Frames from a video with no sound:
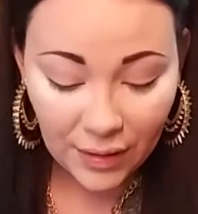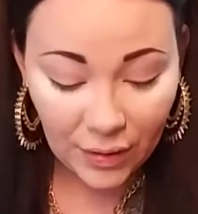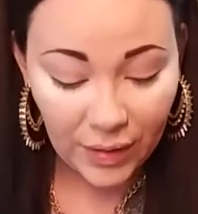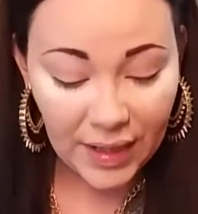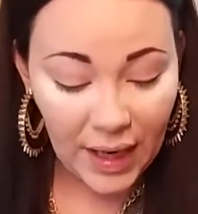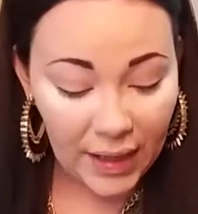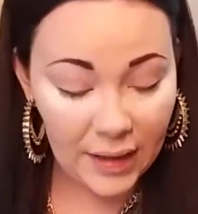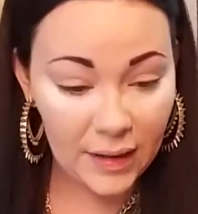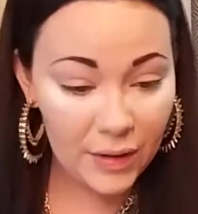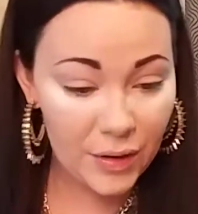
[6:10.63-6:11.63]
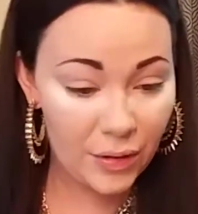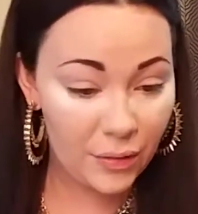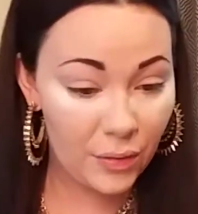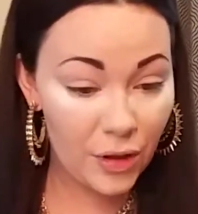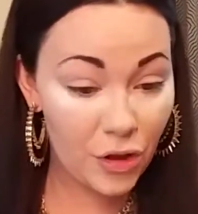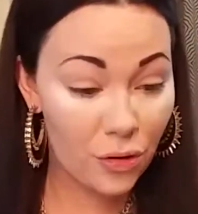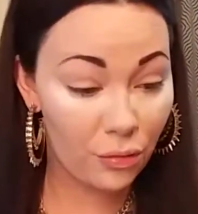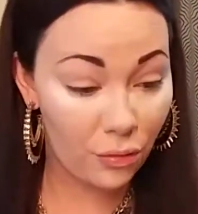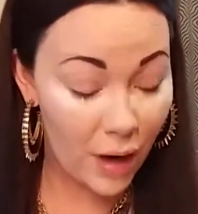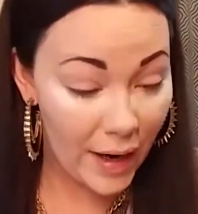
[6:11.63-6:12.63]
so excited to
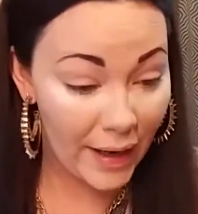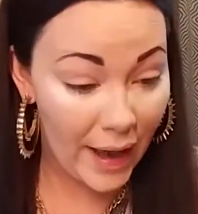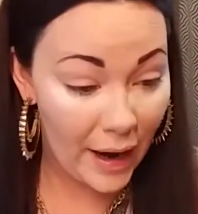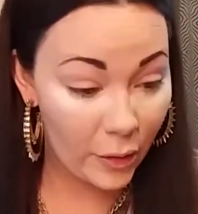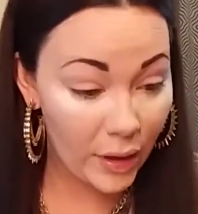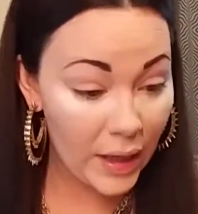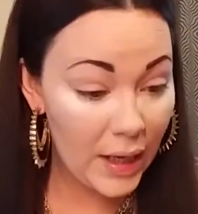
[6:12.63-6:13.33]
try it out.